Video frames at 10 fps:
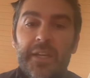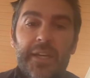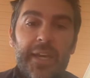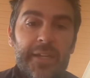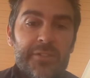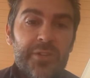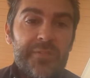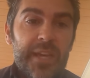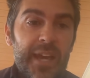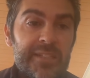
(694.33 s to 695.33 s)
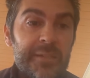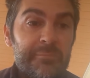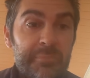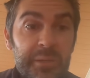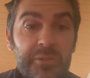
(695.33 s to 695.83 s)
And so you have to actually
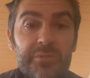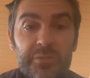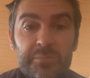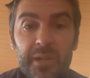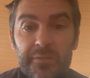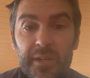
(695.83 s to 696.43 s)
build new blood